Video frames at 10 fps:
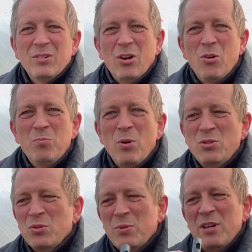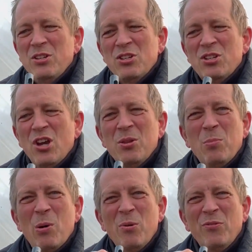old bottles where you can just cut the
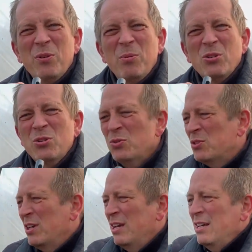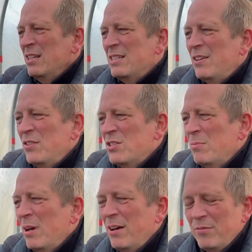bottom off the bottles to give you some
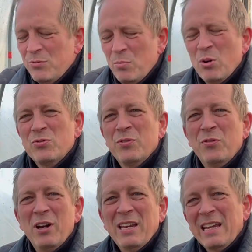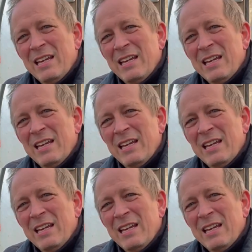pots for free.